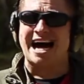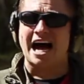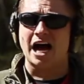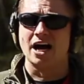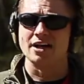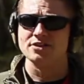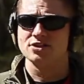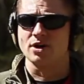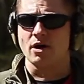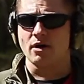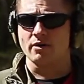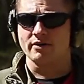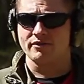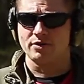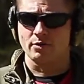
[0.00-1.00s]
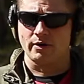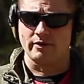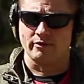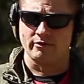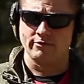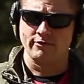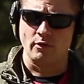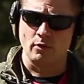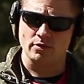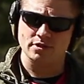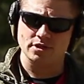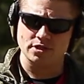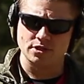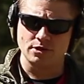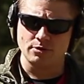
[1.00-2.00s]
Odds are, if you're ever
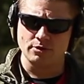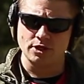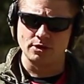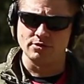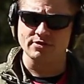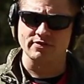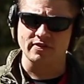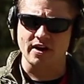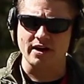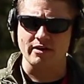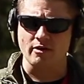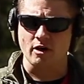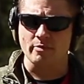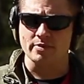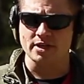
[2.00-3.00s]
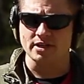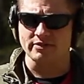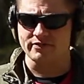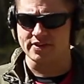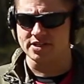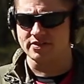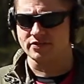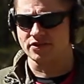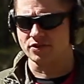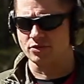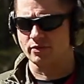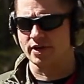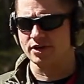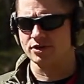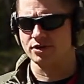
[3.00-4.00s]
forced to use a firearm in a defensive
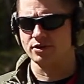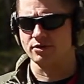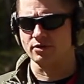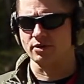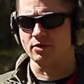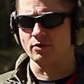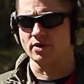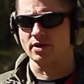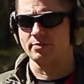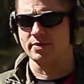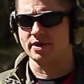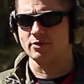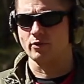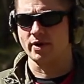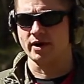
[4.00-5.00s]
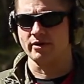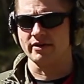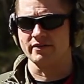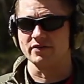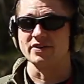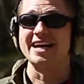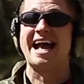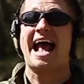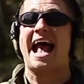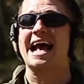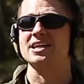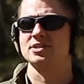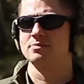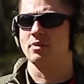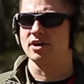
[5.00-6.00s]
situation, you're going to want to be aware of
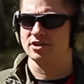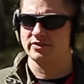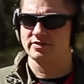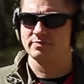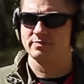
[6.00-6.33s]
as much as